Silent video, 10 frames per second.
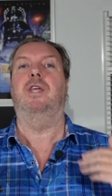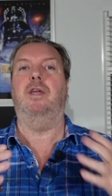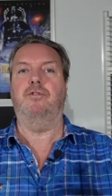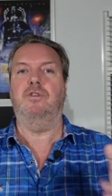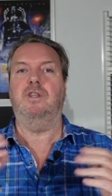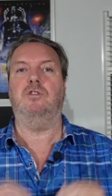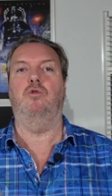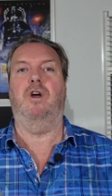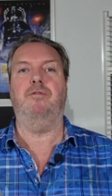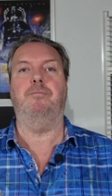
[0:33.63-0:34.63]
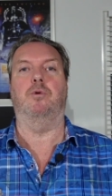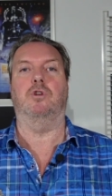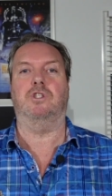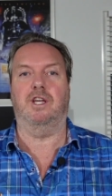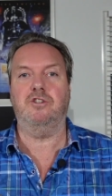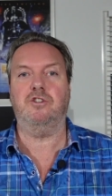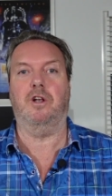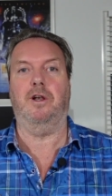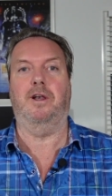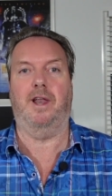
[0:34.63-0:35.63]
given that you have purchased
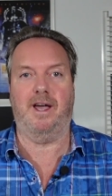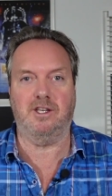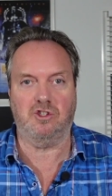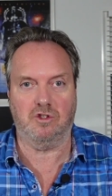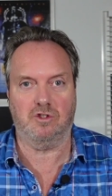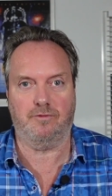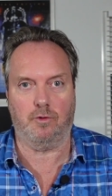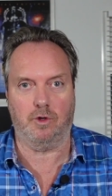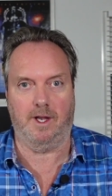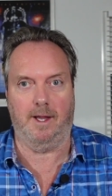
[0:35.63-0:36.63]
a license for